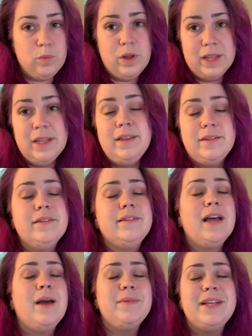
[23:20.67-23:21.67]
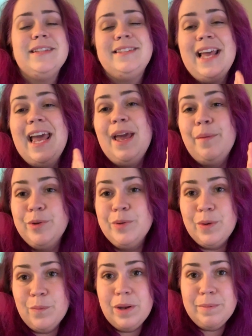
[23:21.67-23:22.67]
at least I'm gonna say I'm
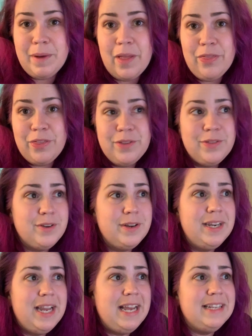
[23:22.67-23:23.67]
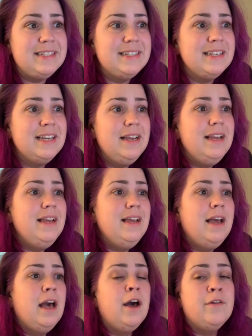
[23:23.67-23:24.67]
doing 1 month, 30 days
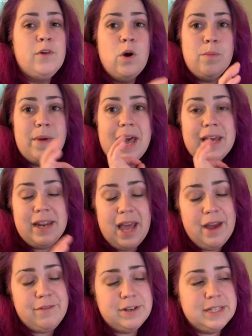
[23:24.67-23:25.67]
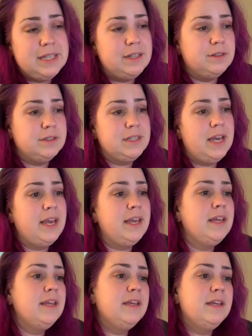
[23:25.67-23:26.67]
of OMAD every single day
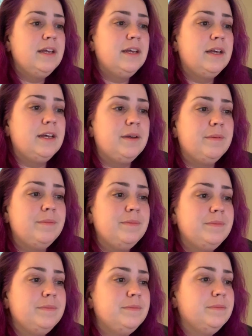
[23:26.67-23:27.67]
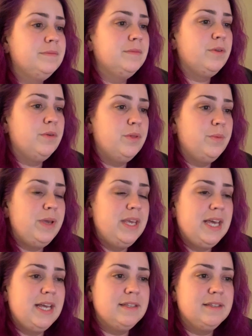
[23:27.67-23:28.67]
through the
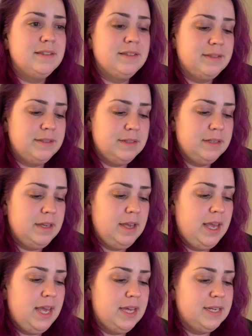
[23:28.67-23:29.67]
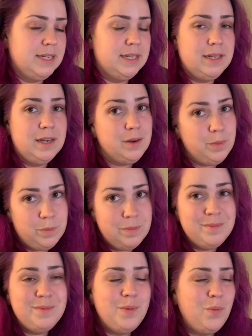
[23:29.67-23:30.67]
weekends. And I did
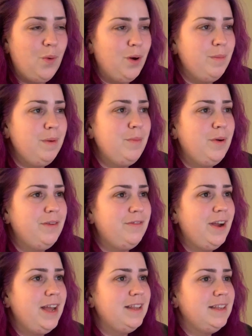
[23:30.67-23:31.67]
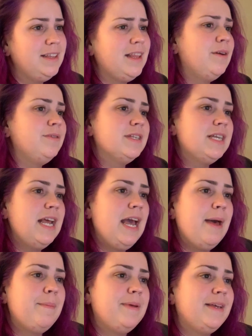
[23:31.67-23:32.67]
warn my boyfriend that was gonna
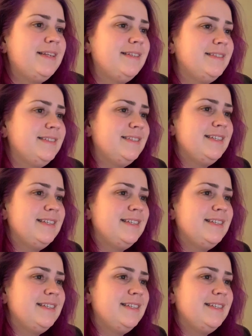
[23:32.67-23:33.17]
happen,